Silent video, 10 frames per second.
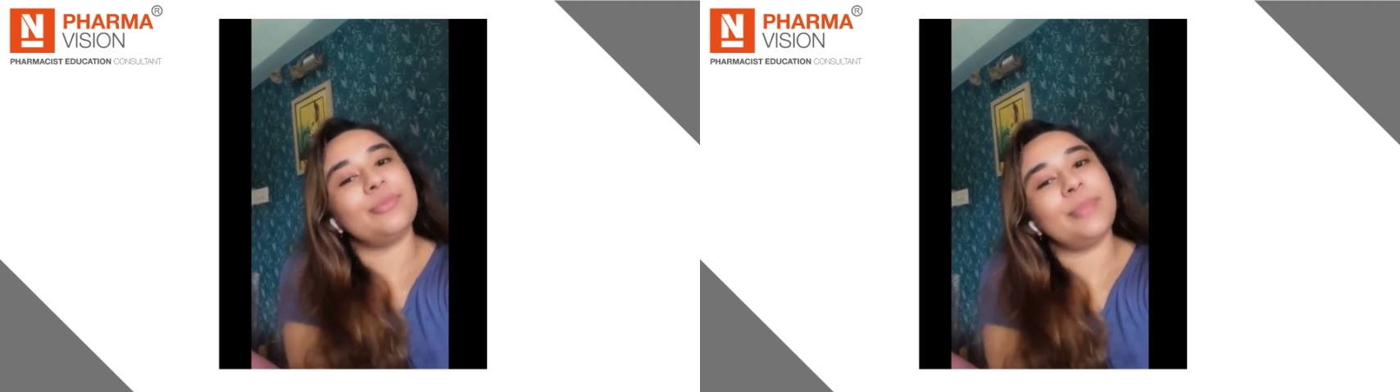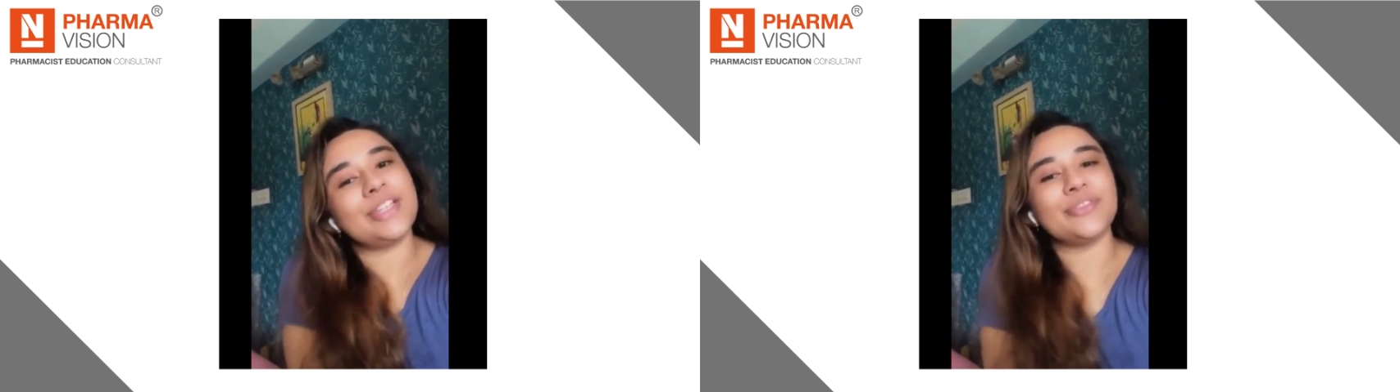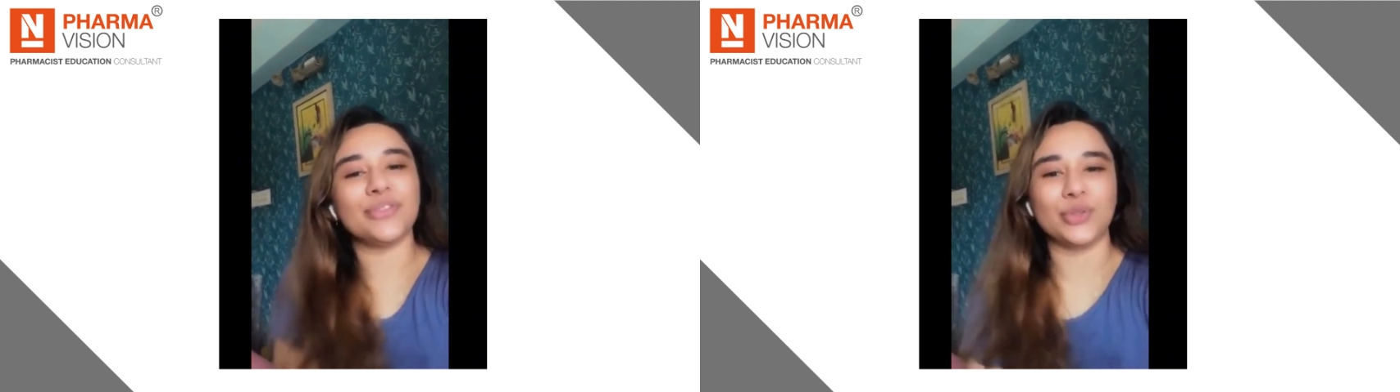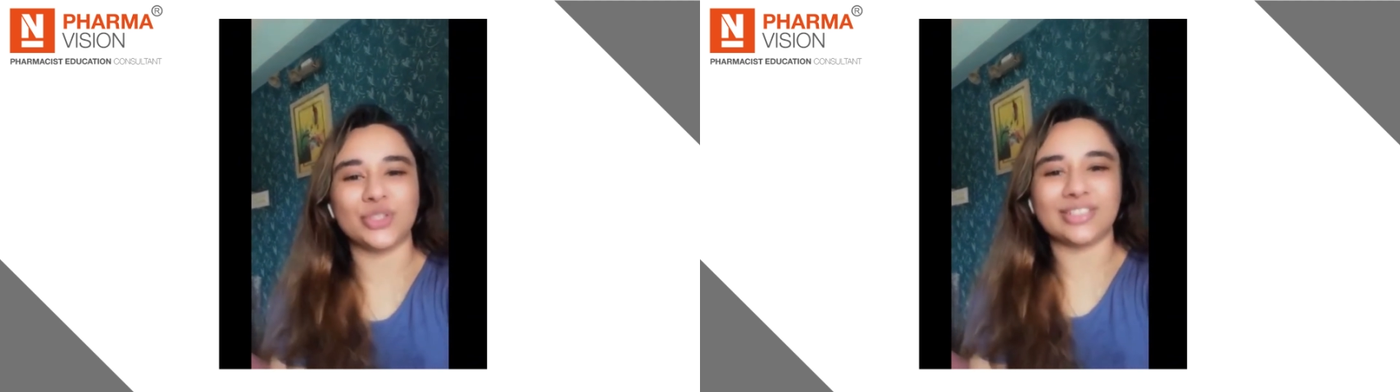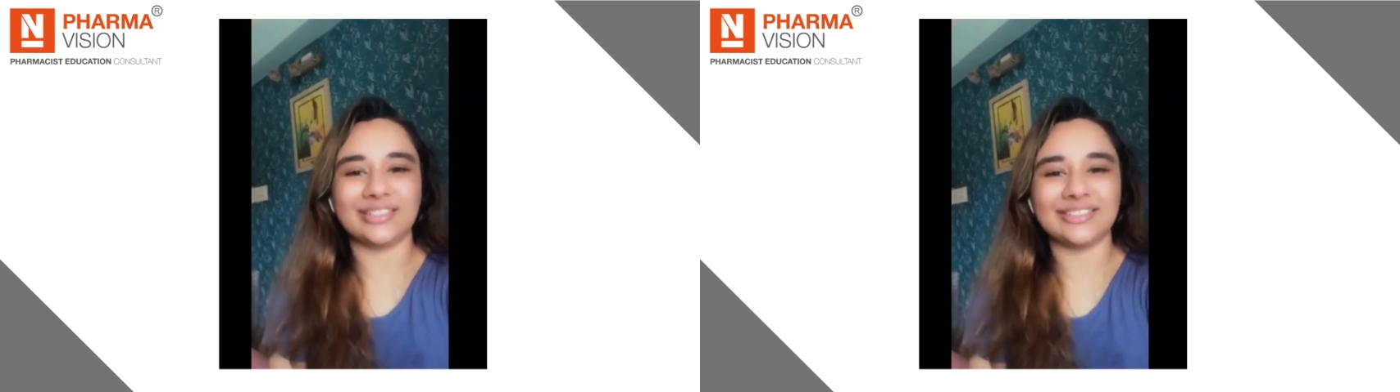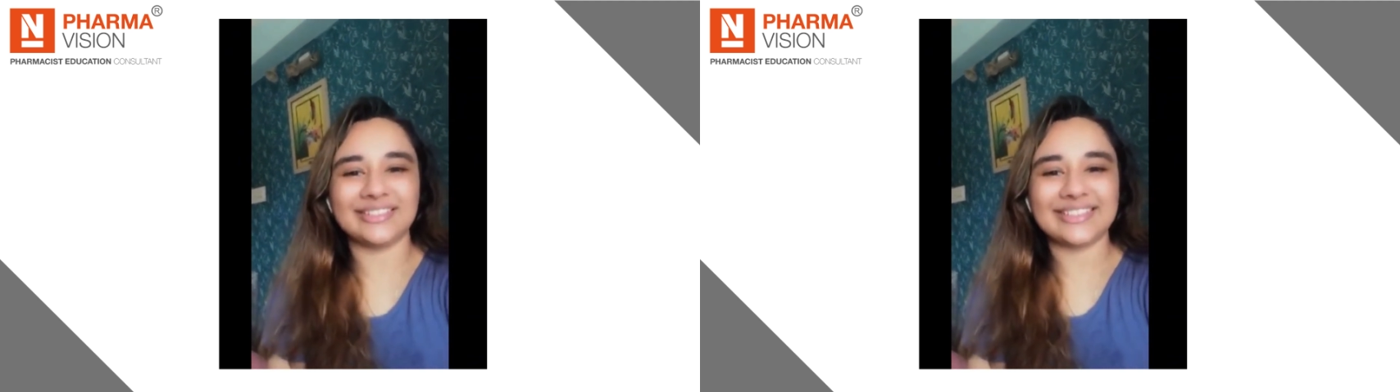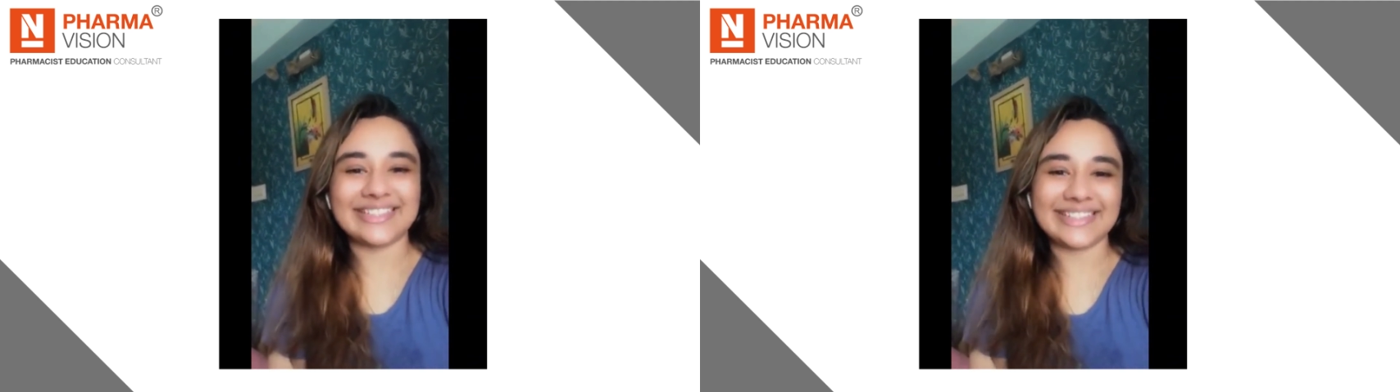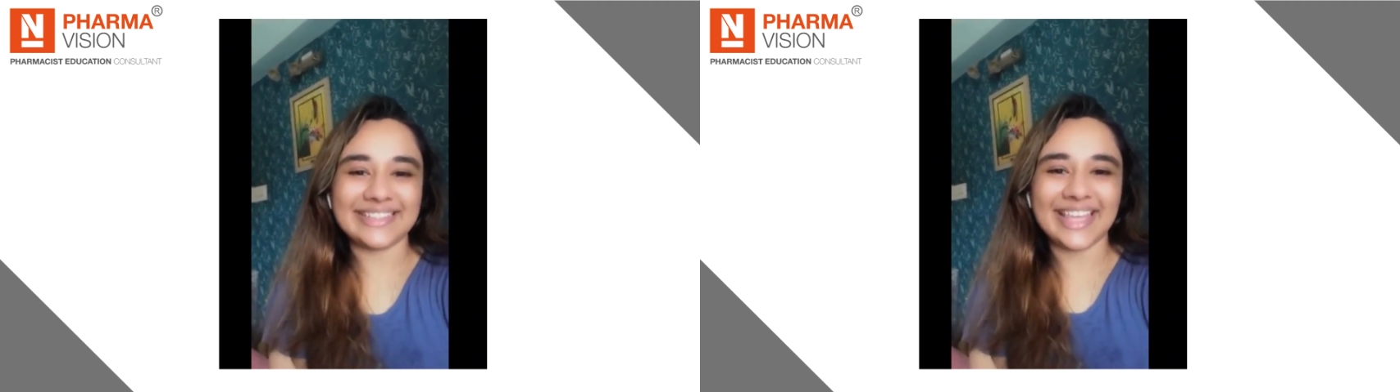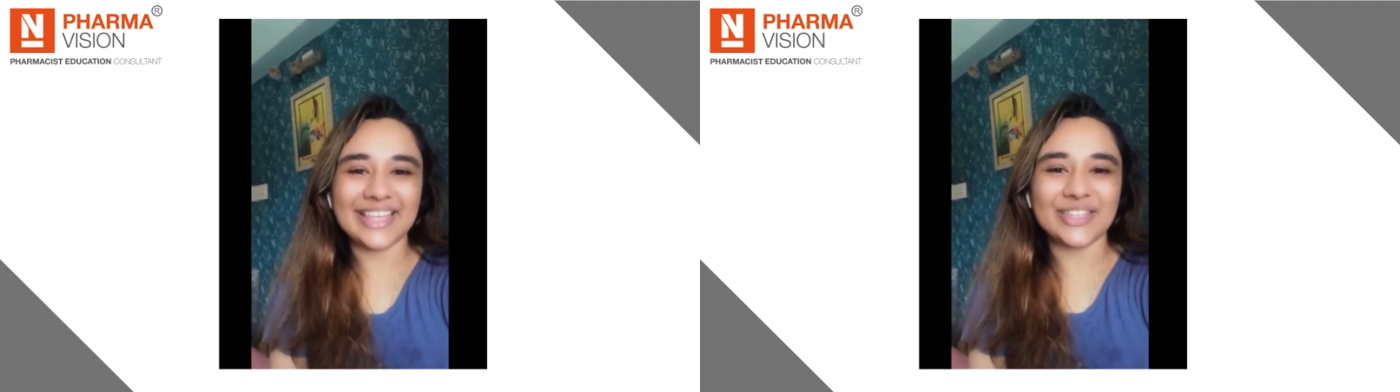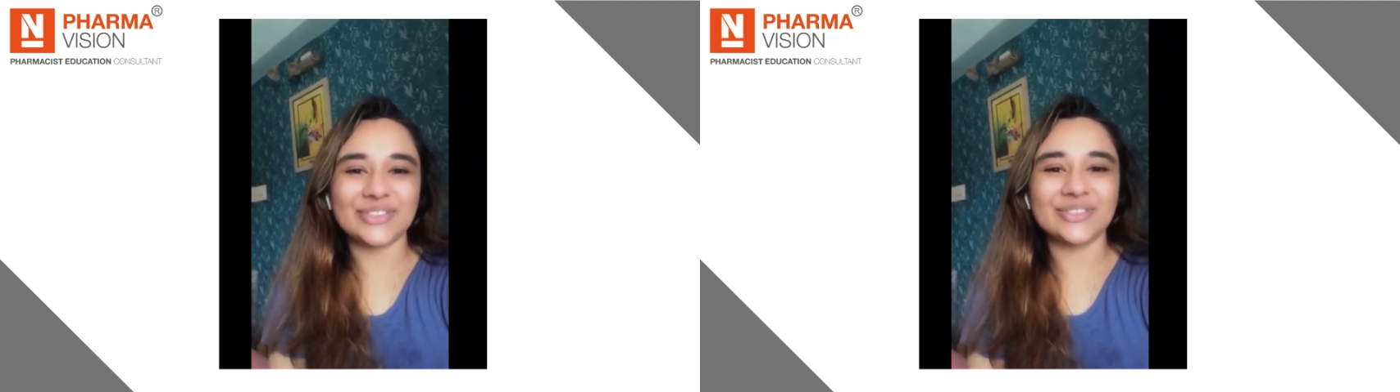better future.
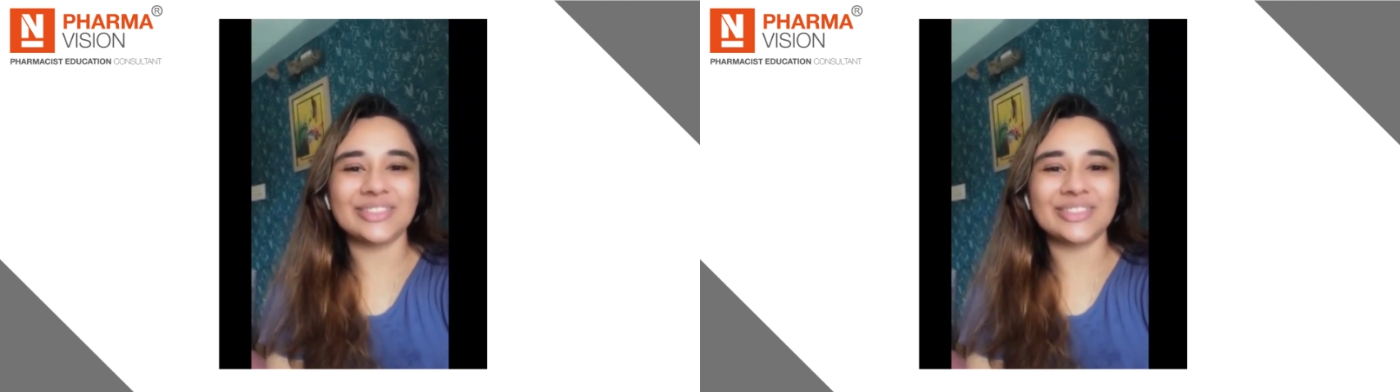Thank you.